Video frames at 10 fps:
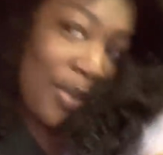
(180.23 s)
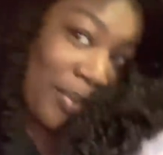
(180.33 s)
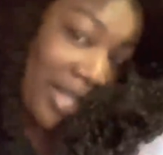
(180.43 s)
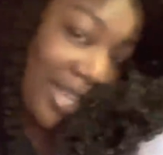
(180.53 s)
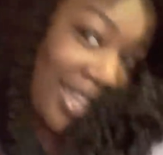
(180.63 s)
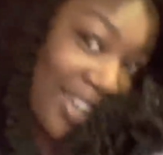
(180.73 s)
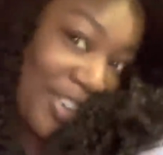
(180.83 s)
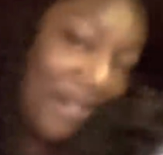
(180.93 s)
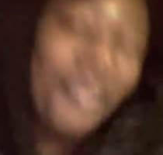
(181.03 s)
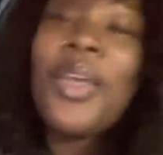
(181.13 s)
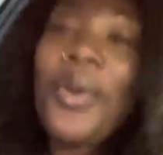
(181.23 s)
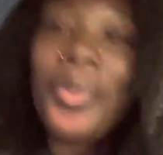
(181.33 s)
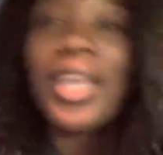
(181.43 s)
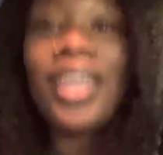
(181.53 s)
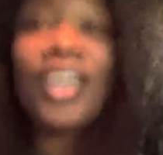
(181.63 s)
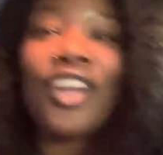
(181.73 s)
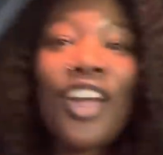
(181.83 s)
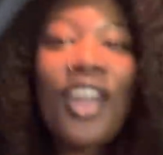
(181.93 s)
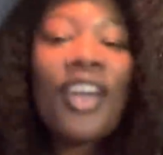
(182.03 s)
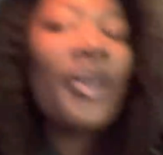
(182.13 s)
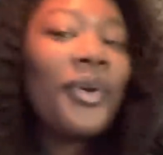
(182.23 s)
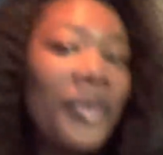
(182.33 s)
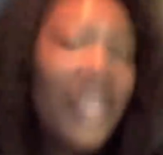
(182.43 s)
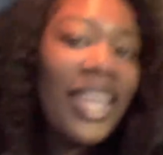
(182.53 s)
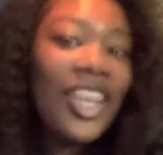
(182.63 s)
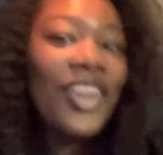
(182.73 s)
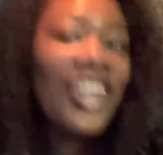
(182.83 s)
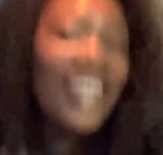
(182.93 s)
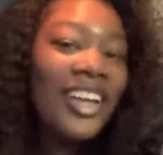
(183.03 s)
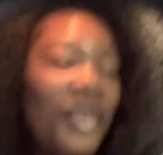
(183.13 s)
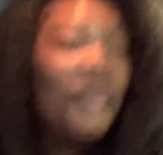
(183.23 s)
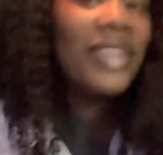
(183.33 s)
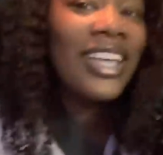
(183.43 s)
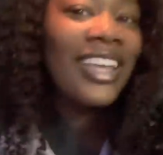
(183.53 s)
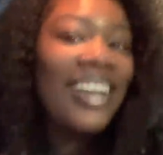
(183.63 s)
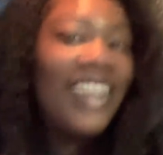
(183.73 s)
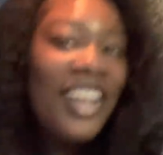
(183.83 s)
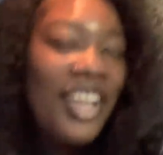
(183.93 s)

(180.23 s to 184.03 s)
we here we here we here we here